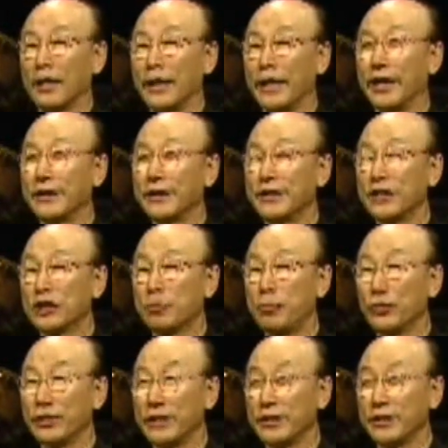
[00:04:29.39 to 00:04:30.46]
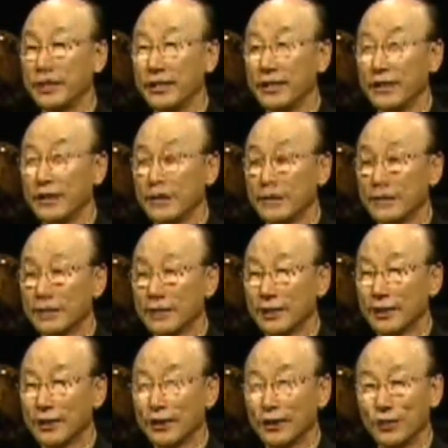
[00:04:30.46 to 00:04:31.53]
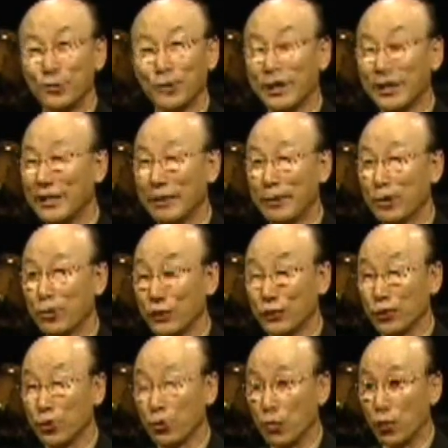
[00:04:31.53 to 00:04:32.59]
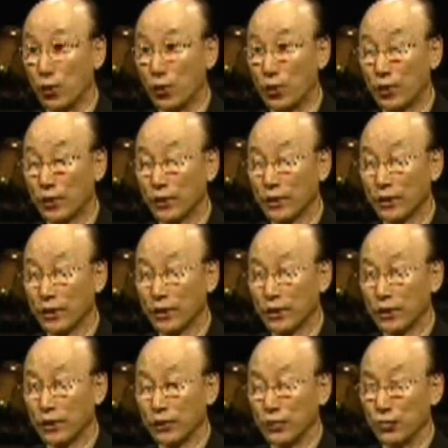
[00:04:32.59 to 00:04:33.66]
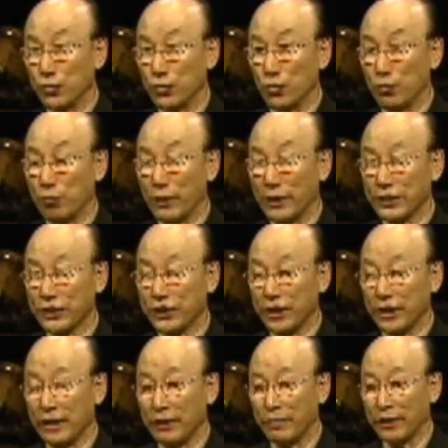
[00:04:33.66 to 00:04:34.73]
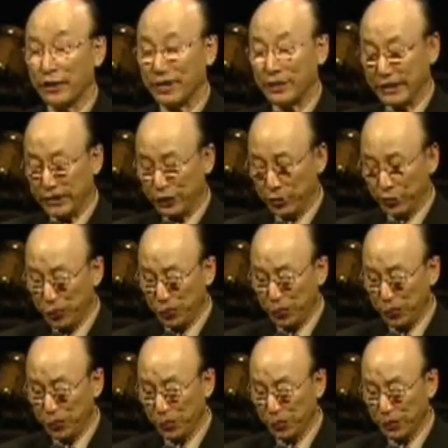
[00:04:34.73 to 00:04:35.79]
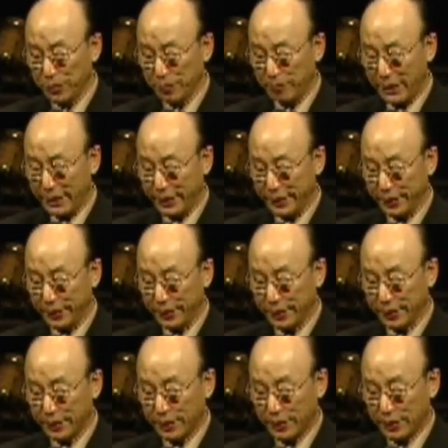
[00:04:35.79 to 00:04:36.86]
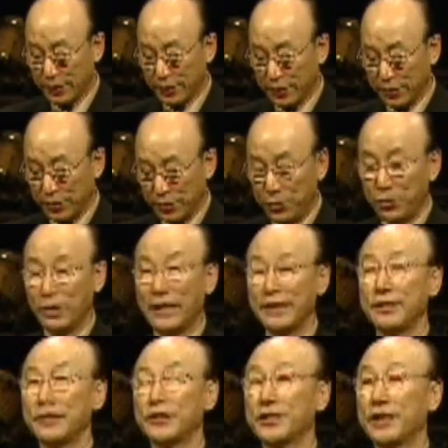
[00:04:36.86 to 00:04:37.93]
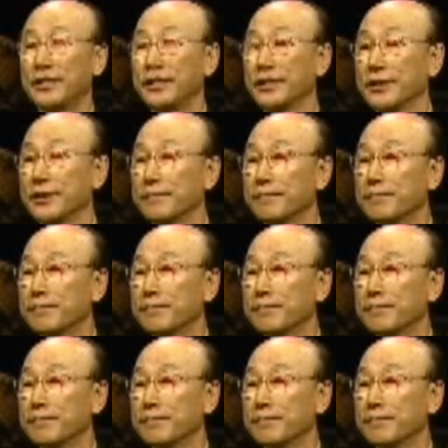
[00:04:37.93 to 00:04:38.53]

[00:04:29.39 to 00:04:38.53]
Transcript: and despondency, you can never go into the war. You must have a renewed mind, new understanding.